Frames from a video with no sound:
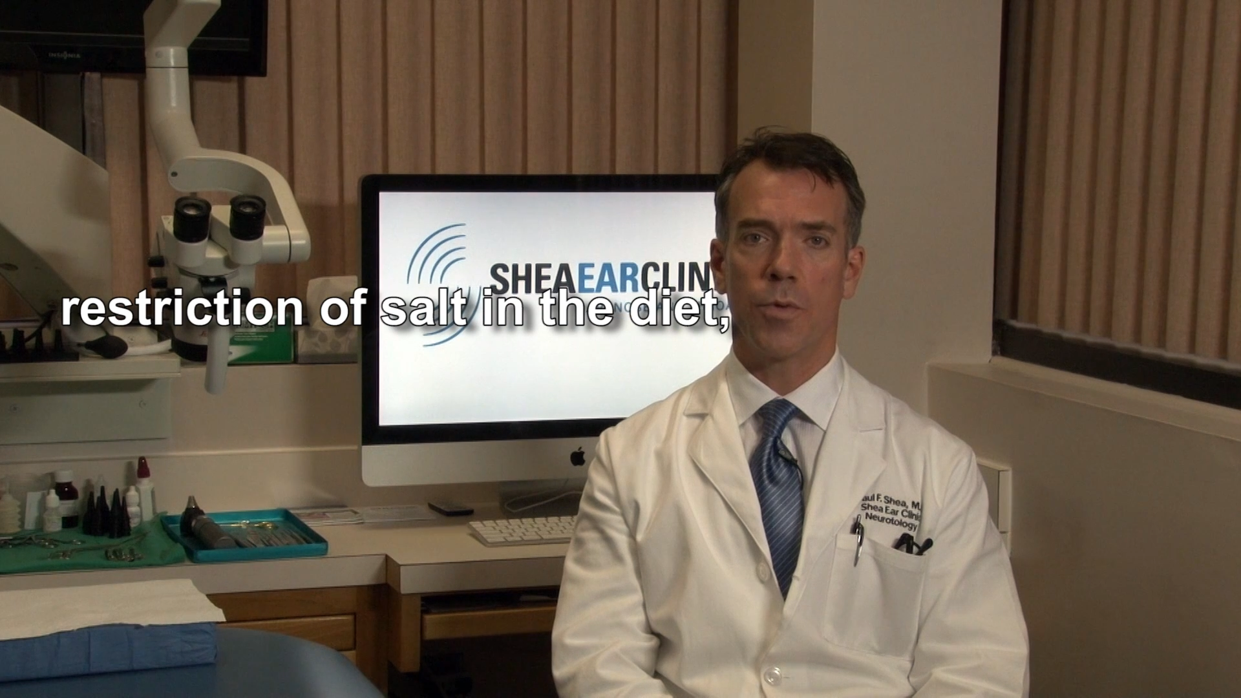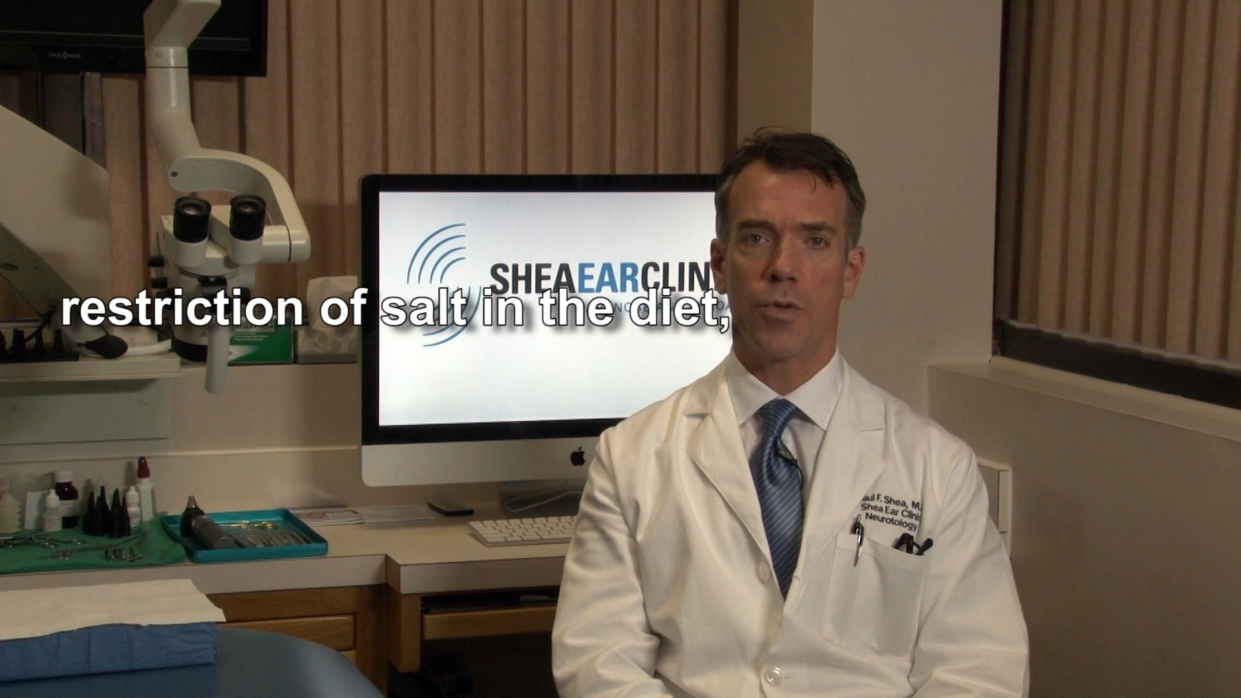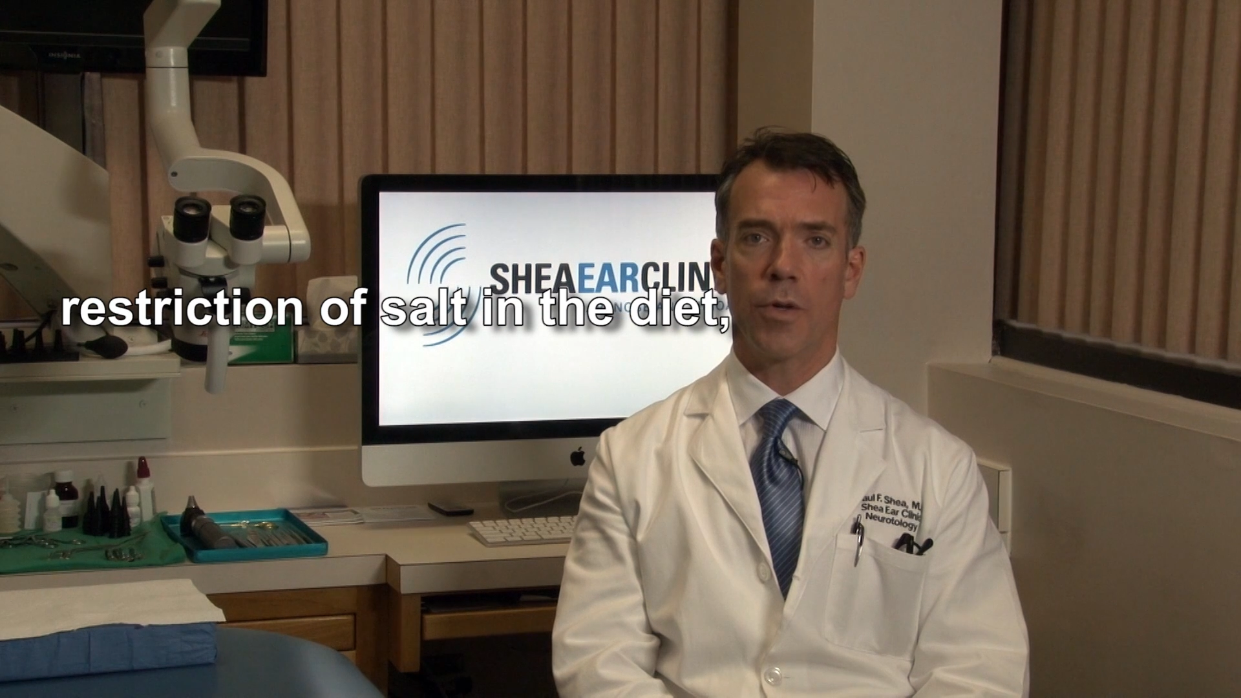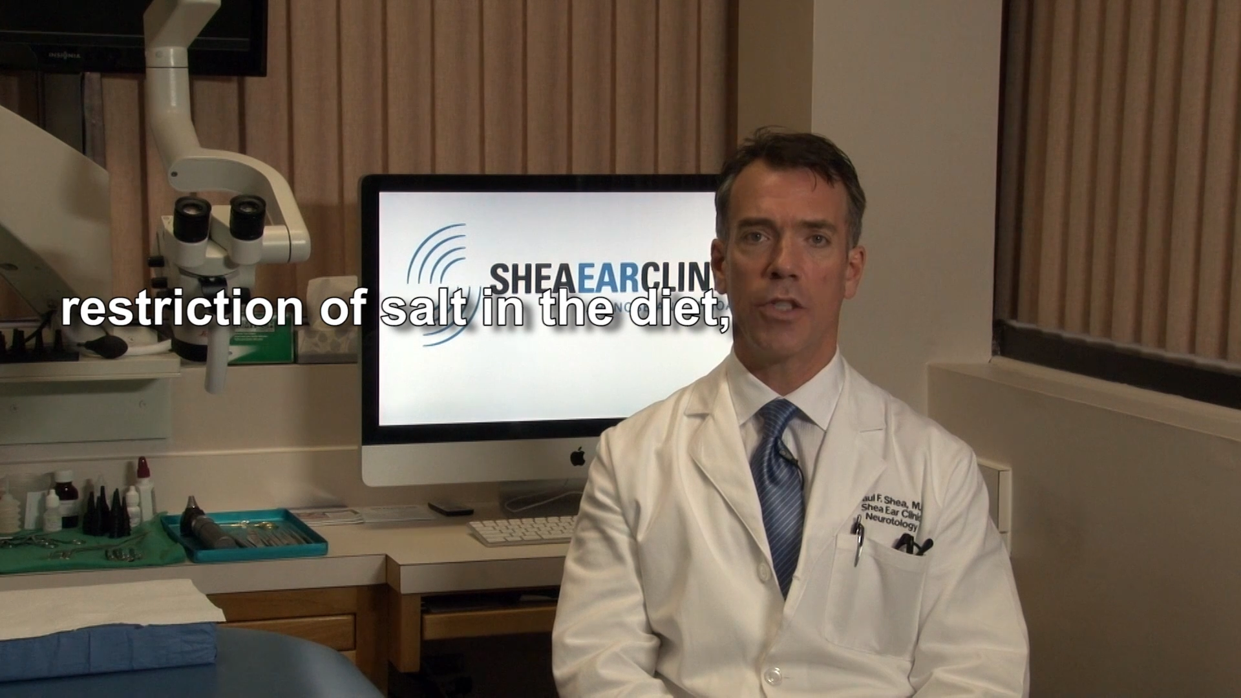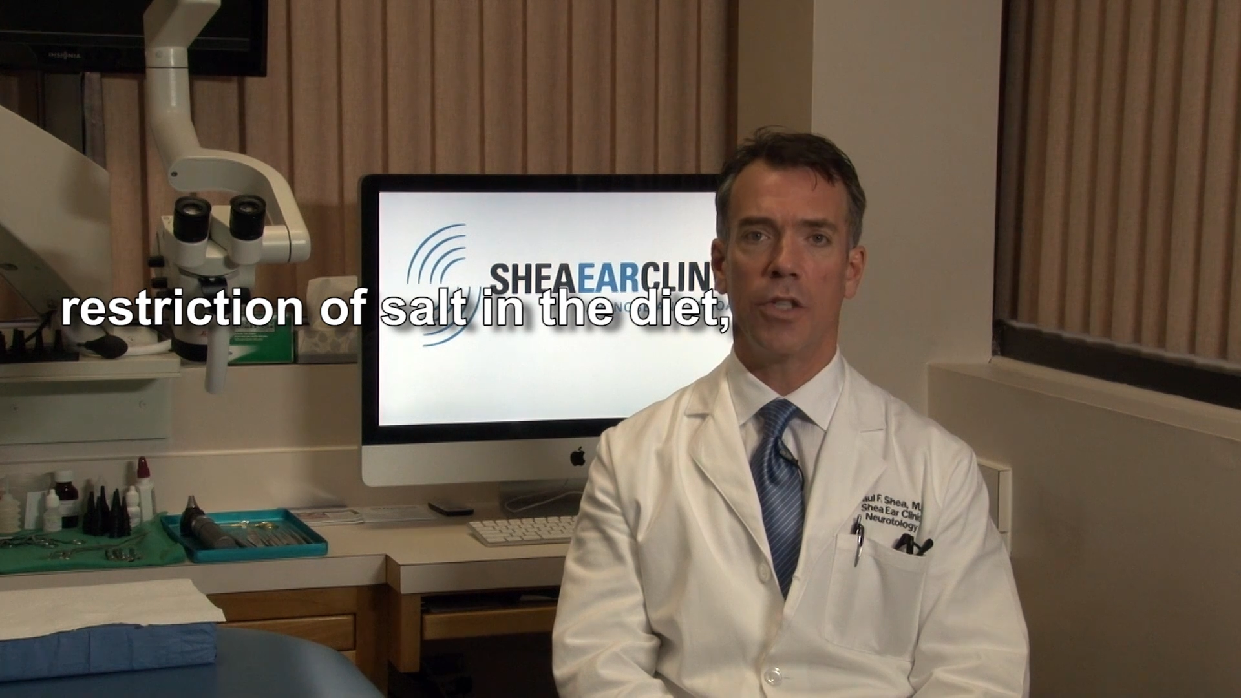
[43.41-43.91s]

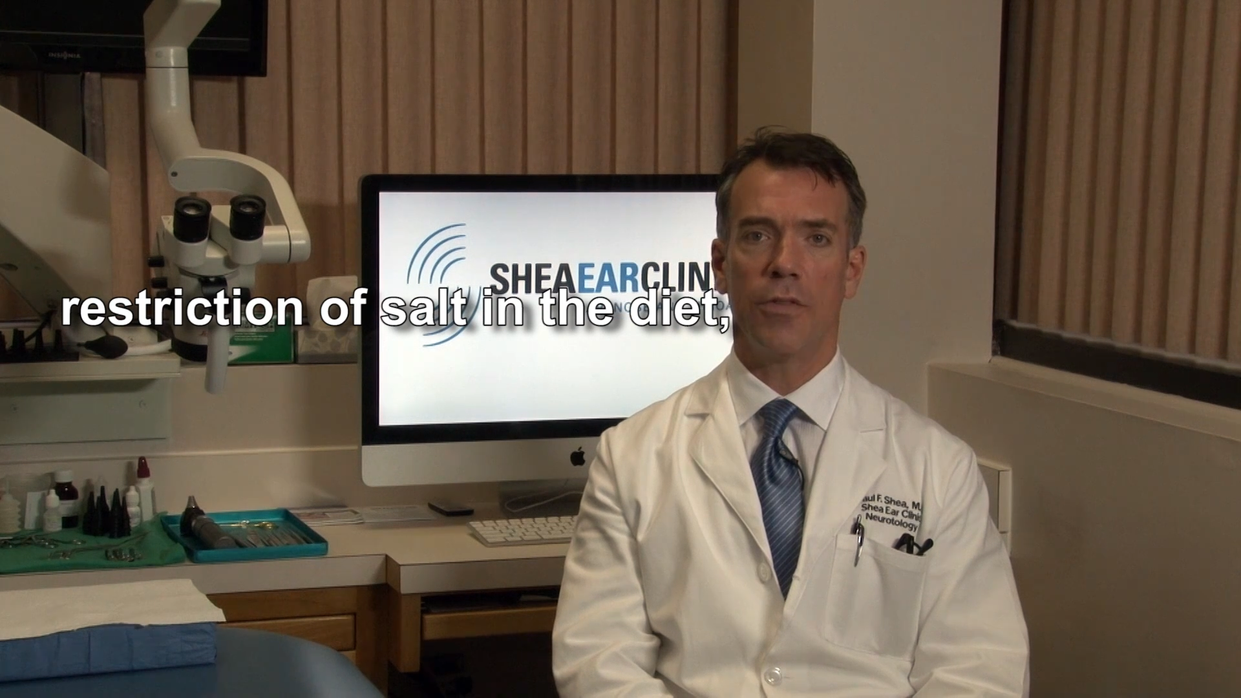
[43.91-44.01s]
restriction